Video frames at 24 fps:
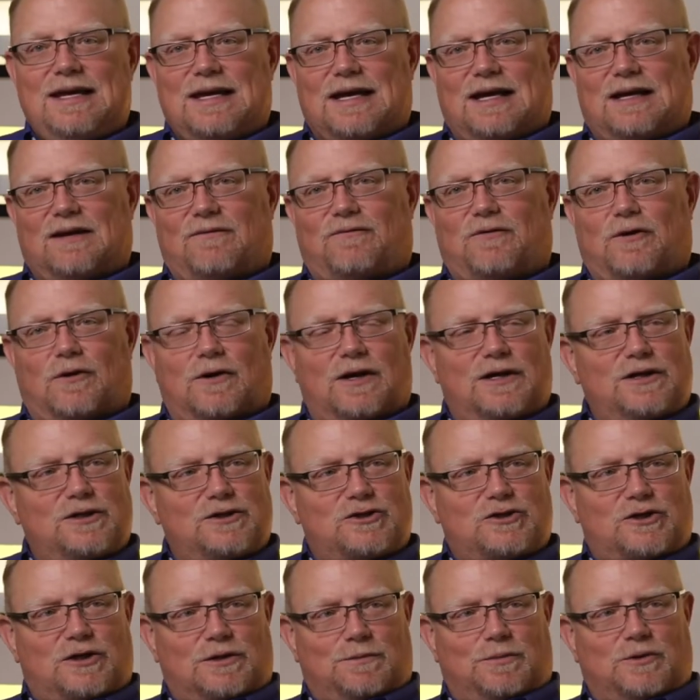And if you're
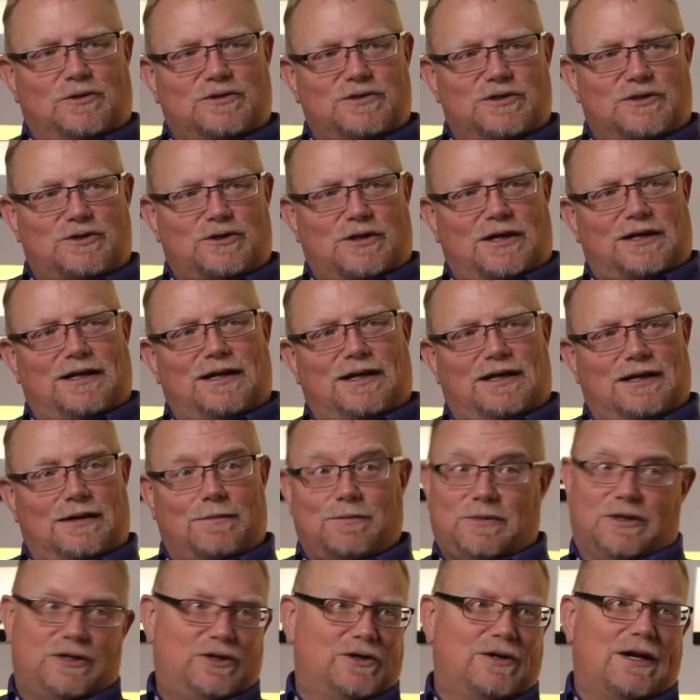uninsurable as a trucking
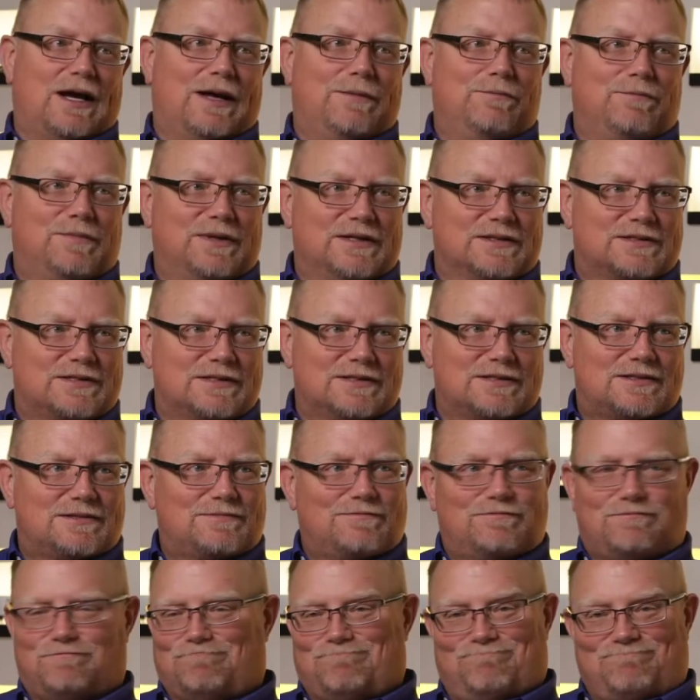company, you're not in business.
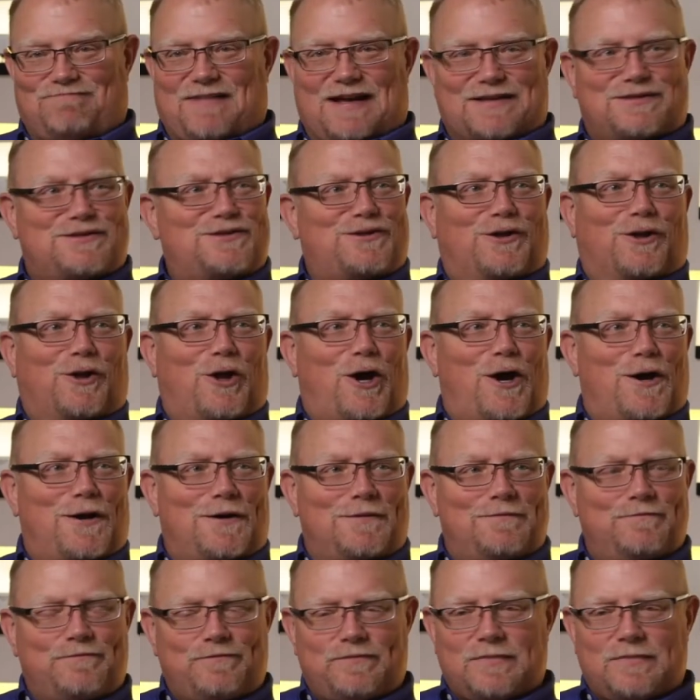That's the law.